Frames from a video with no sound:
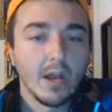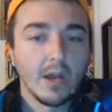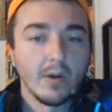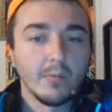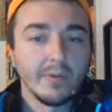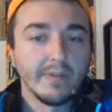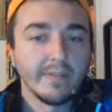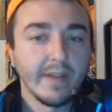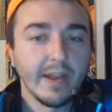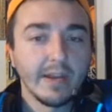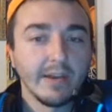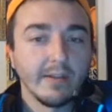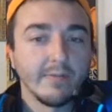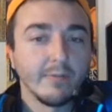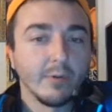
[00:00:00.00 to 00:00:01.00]
We
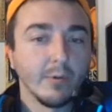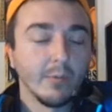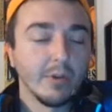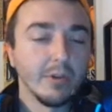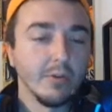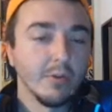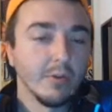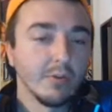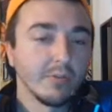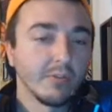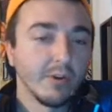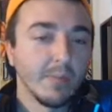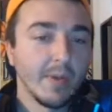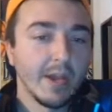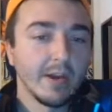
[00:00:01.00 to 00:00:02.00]
side it for when you know it's
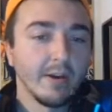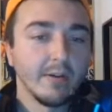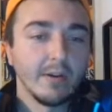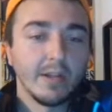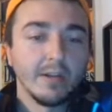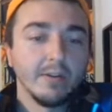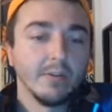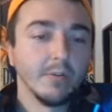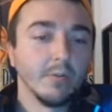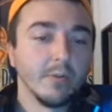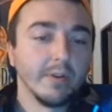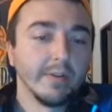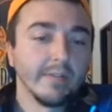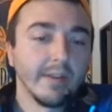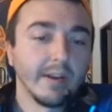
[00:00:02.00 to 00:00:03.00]
going to matter and you're
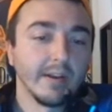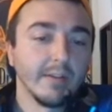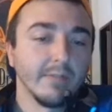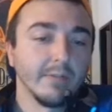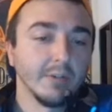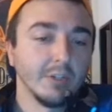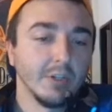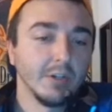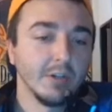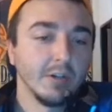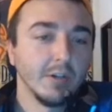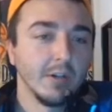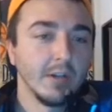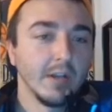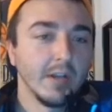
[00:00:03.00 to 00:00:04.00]
going second for sure.
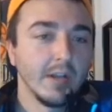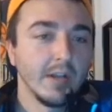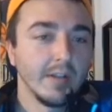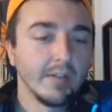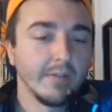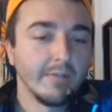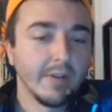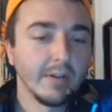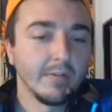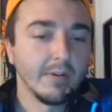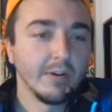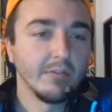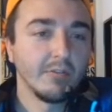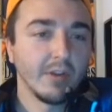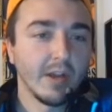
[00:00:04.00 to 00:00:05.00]
The
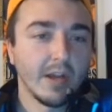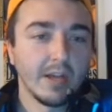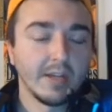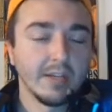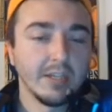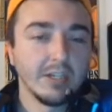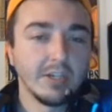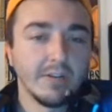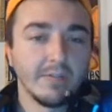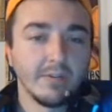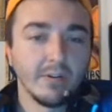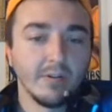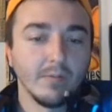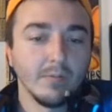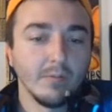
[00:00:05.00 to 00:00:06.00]
Fenrir's
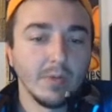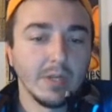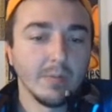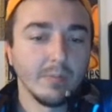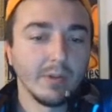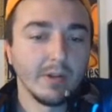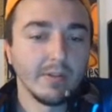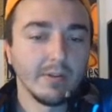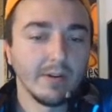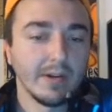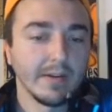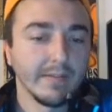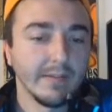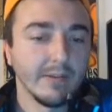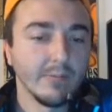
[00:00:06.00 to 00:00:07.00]
D-Shifter, we can play with our
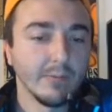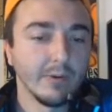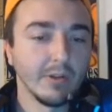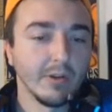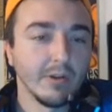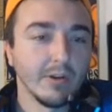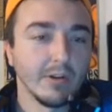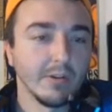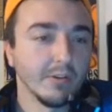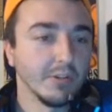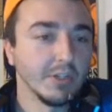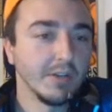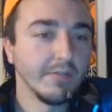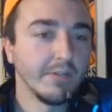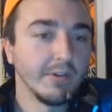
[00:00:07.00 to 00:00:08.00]
XZs pretty good under
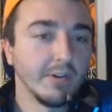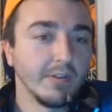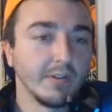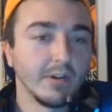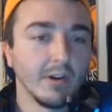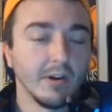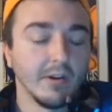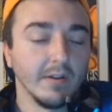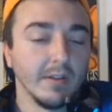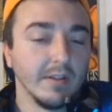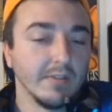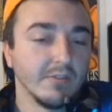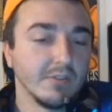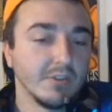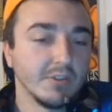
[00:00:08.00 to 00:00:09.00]
Shifter, and the card
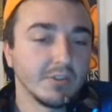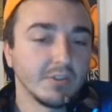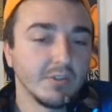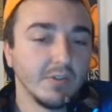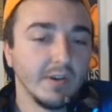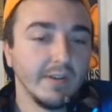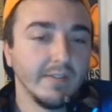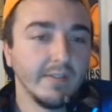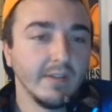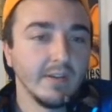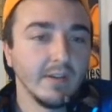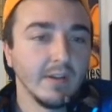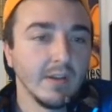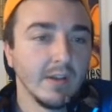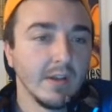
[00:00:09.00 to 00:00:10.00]
is just crazy.
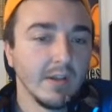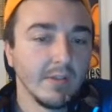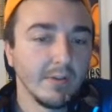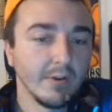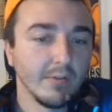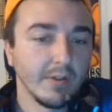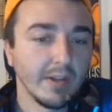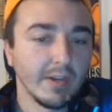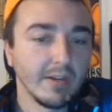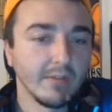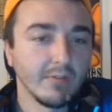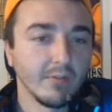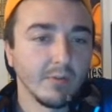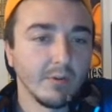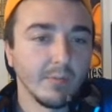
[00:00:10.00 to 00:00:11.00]
3rd Lightning
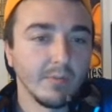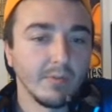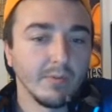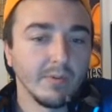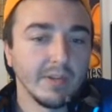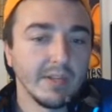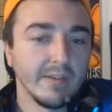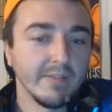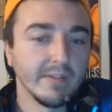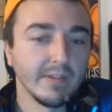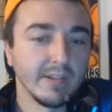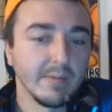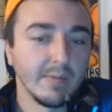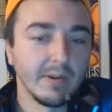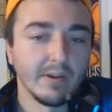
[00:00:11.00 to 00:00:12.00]
Storm, 3
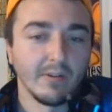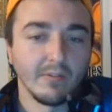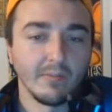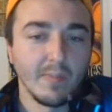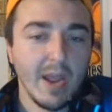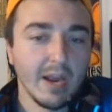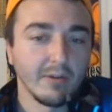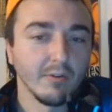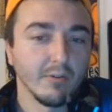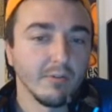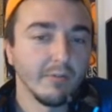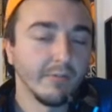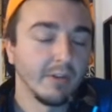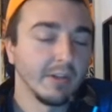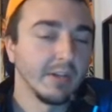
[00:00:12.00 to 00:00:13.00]
evenly because back row,
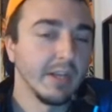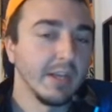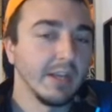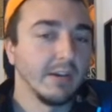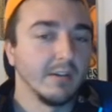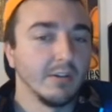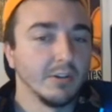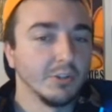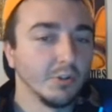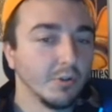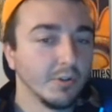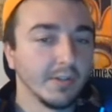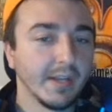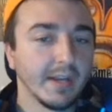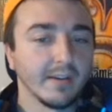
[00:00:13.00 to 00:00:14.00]
Floodgate,
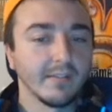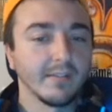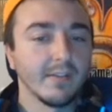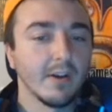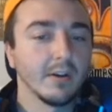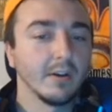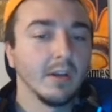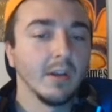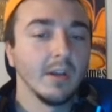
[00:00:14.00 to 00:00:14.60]
control decks suck.